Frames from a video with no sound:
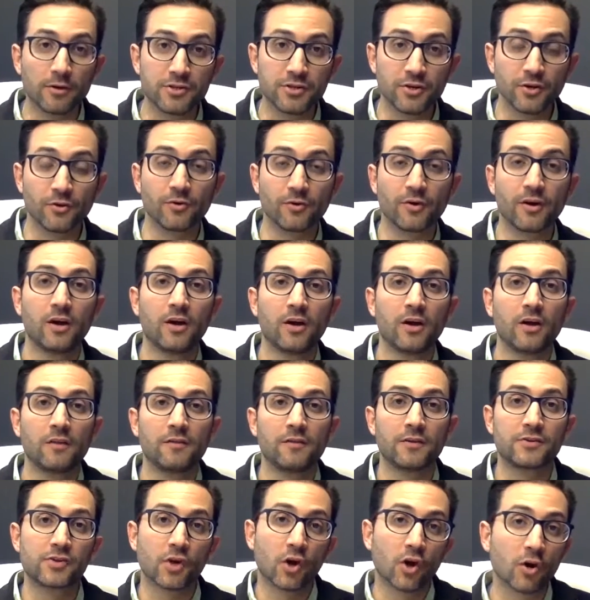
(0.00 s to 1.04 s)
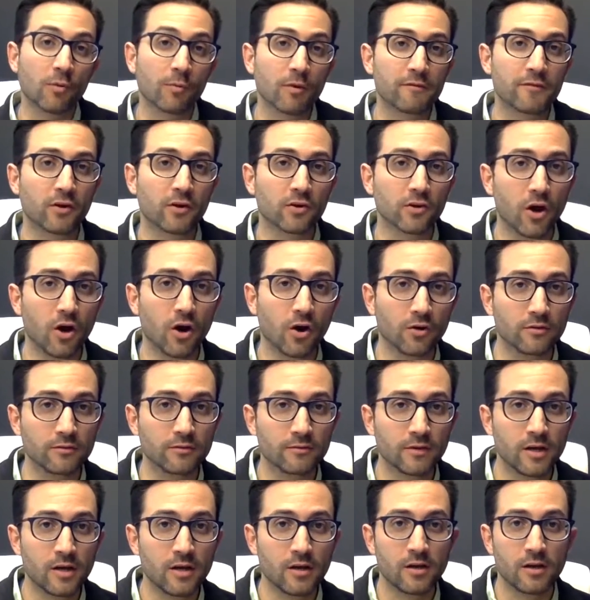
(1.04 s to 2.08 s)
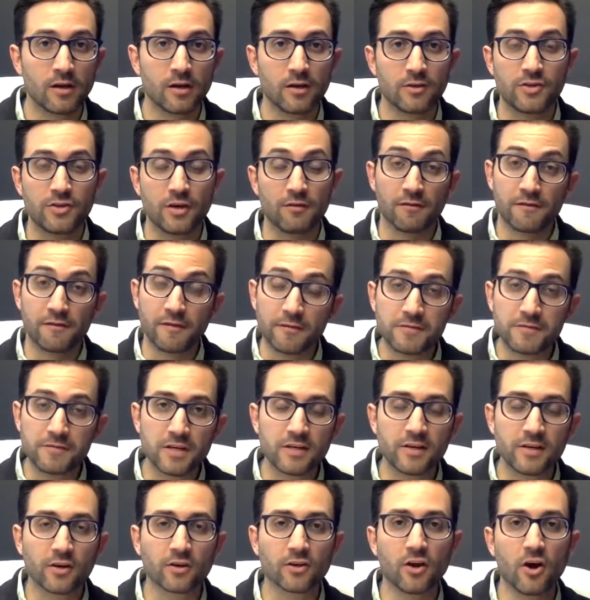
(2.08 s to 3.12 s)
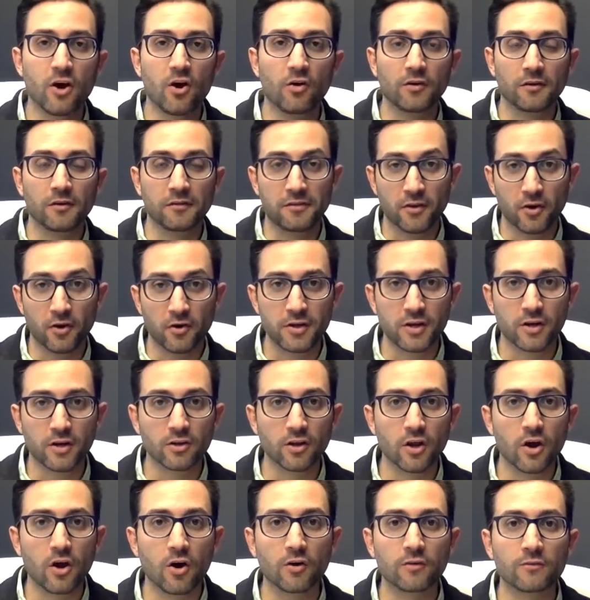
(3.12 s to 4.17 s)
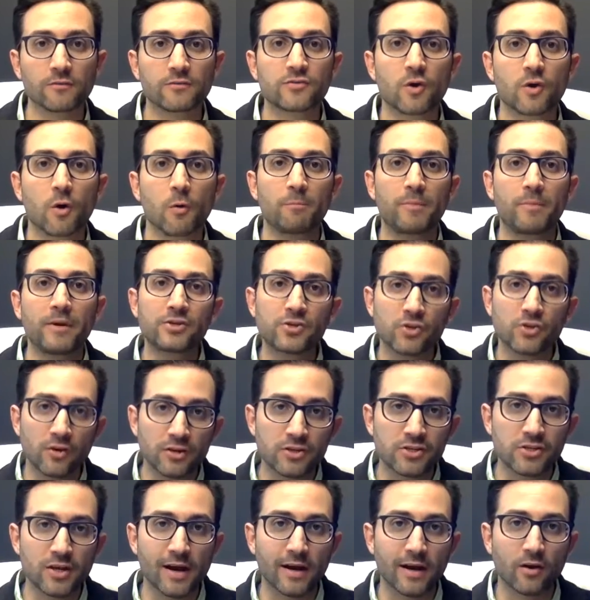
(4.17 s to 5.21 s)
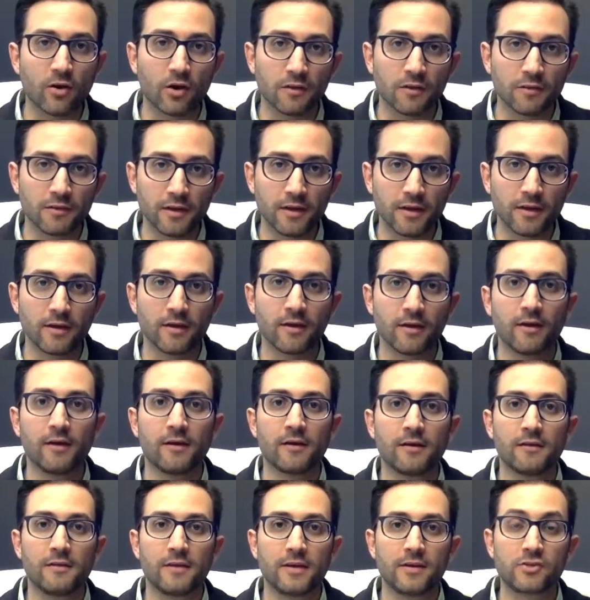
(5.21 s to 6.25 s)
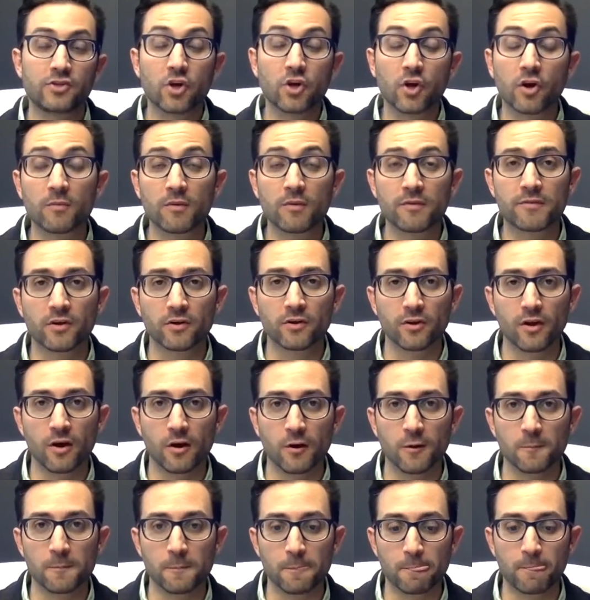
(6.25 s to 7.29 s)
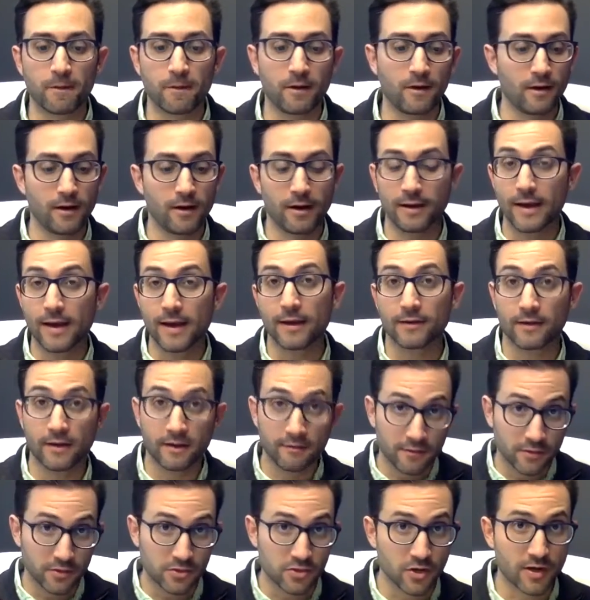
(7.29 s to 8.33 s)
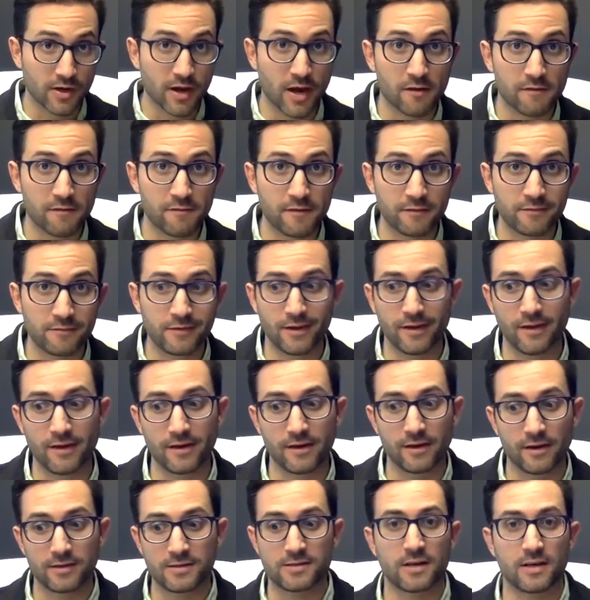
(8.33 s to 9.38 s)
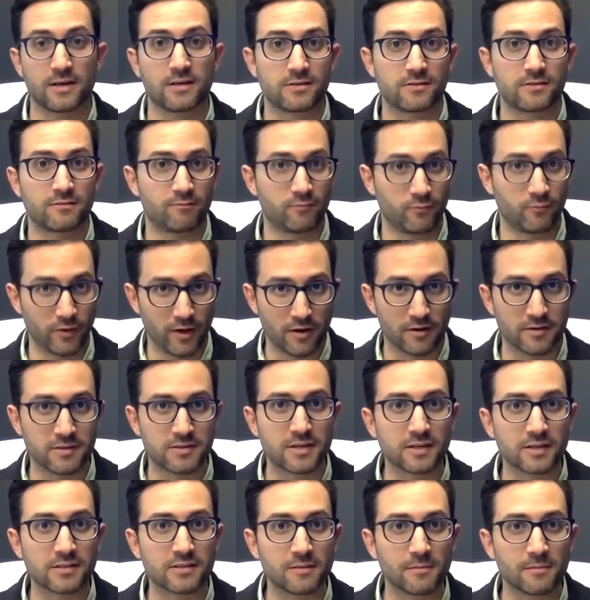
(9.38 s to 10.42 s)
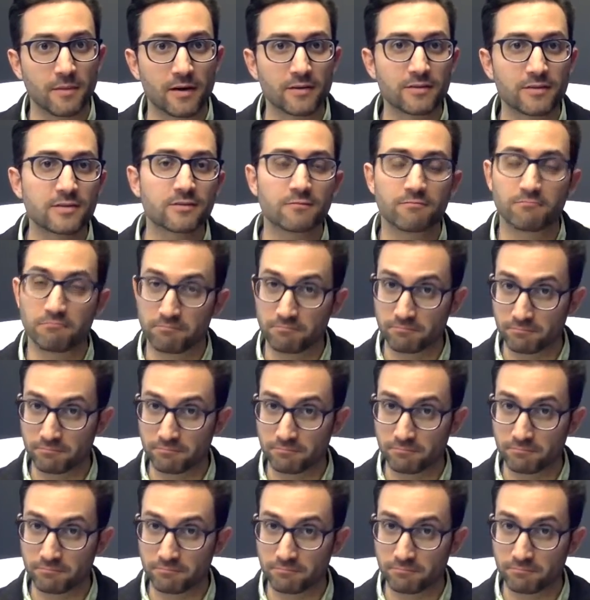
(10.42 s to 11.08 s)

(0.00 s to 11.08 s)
2, the term of your loan. Do you have a 15-year loan, a 30-year loan? So be sure to check on the term of your loan. Again, if you took out a 15 and it says 360 months,